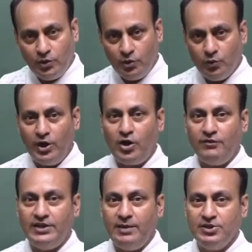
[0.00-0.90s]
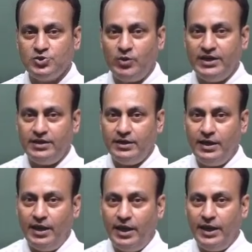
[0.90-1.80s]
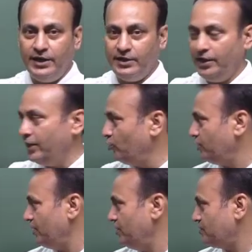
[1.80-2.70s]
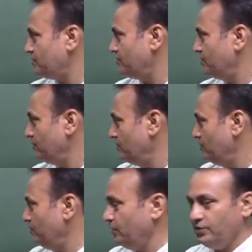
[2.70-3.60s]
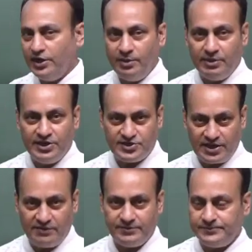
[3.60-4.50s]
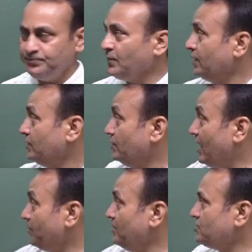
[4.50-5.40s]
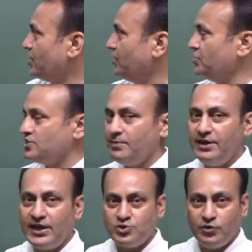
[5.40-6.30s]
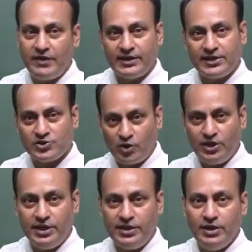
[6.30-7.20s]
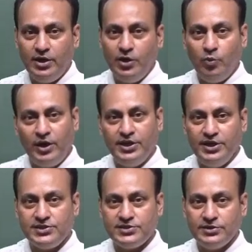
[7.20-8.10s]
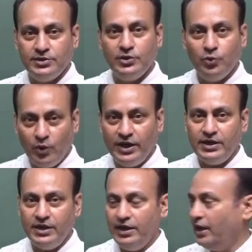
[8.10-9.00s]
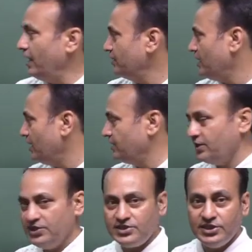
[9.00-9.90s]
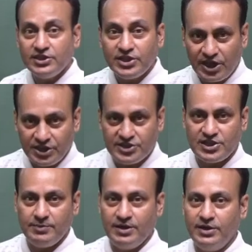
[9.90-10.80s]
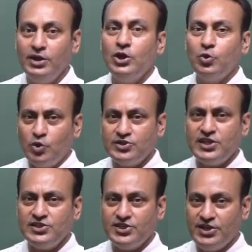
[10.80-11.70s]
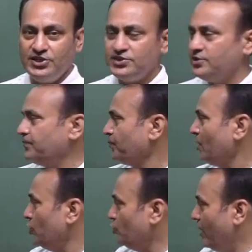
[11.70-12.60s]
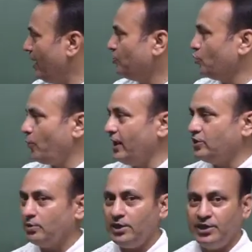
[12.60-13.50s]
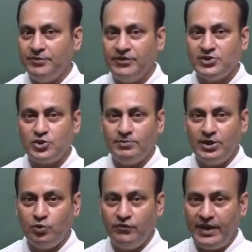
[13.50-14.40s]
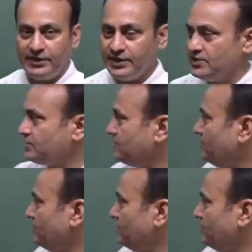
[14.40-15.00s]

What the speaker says: One of them is 1 and another is the number itself. That means 37 has two factors only. One is 1 and the other is 37. Question says you have to point out the difference of the two factors.